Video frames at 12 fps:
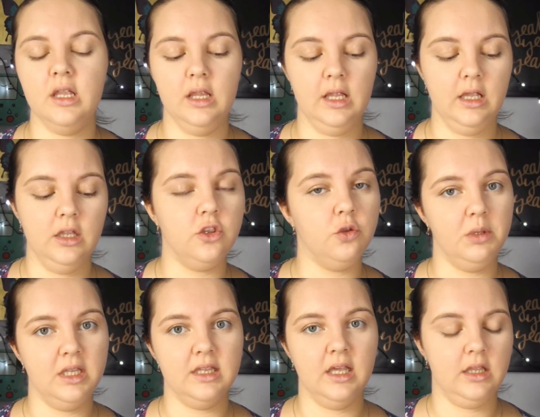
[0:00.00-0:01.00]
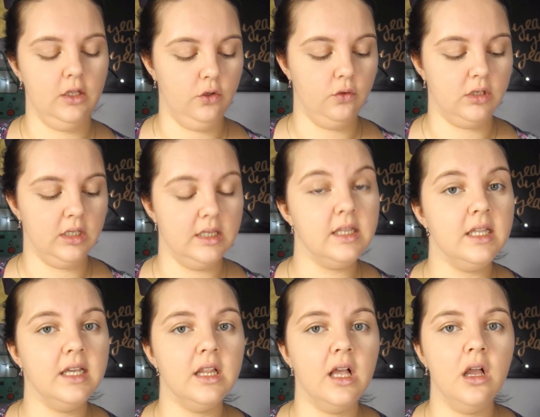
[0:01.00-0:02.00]
need to be setting your
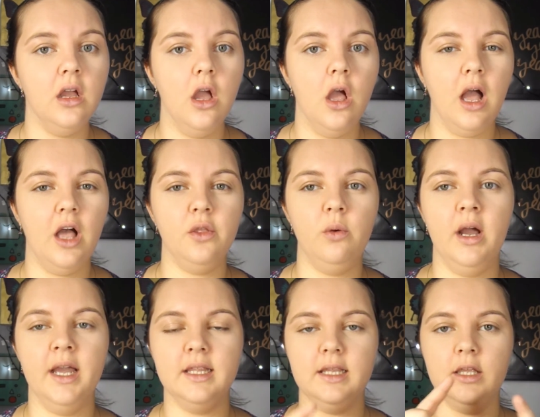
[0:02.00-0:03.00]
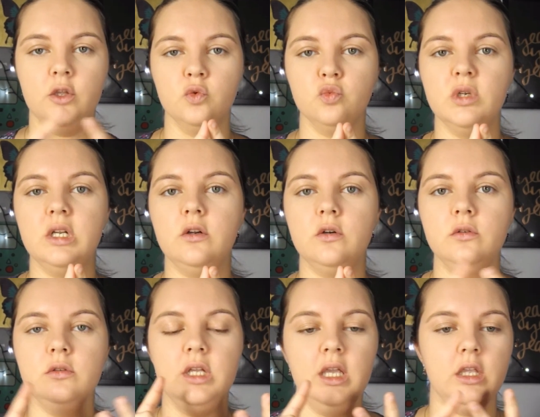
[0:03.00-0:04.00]
concealer, otherwise it can
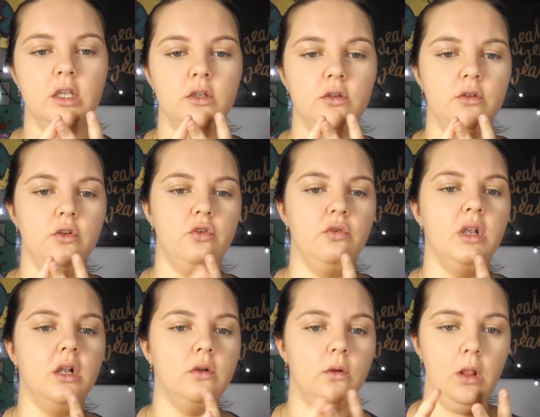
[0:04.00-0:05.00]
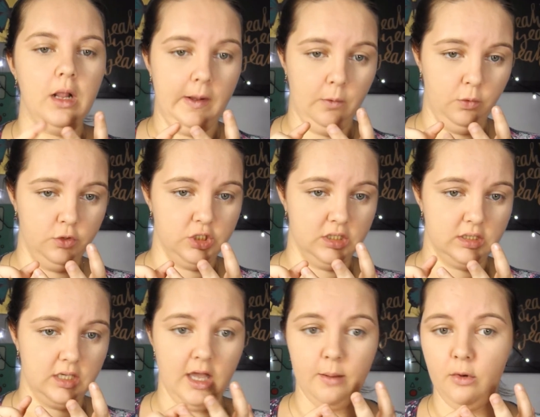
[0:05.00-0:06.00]
wrinkle, it can crinkle, it will
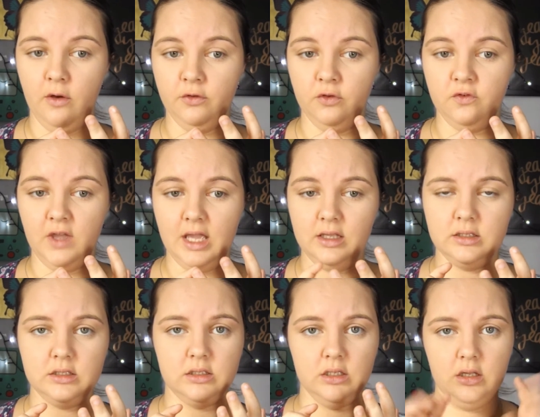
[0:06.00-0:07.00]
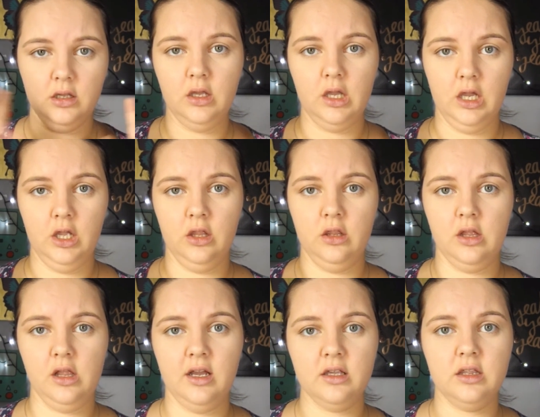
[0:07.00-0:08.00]
just come off your face. And the
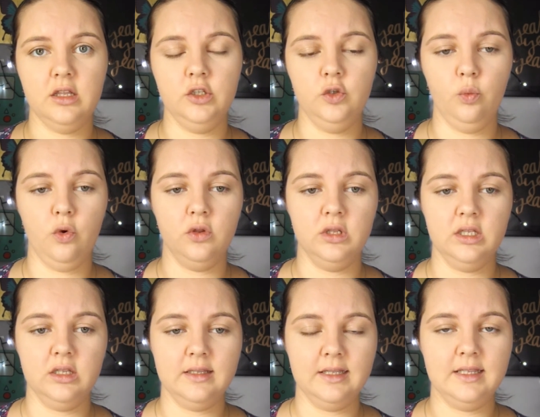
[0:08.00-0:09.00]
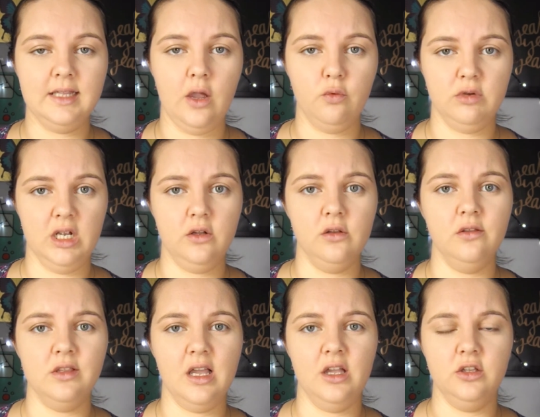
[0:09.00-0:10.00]
last thing you want is to set
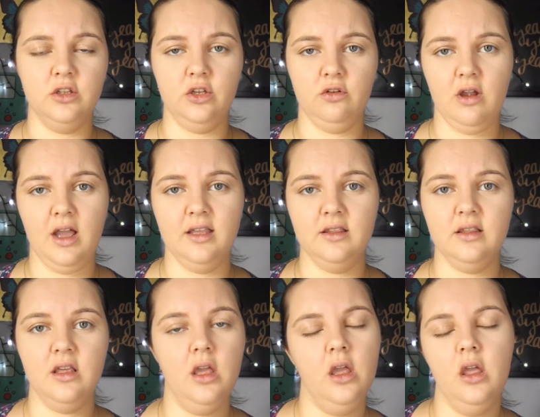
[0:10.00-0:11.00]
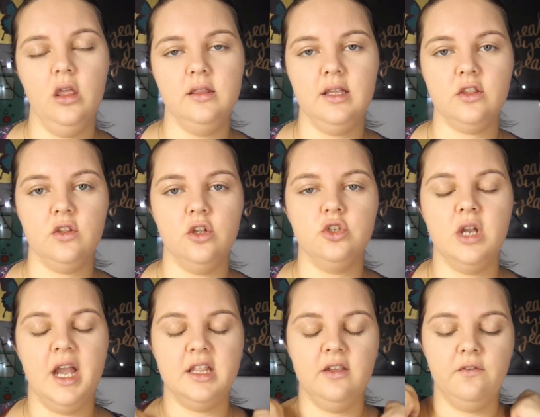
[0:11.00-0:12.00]
wrinkles under your eyes. That's not
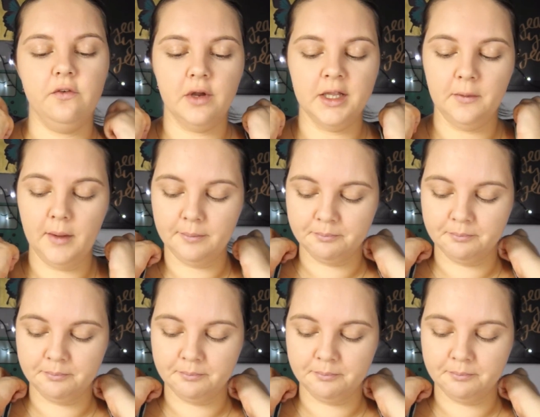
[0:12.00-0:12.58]
attractive for anyone.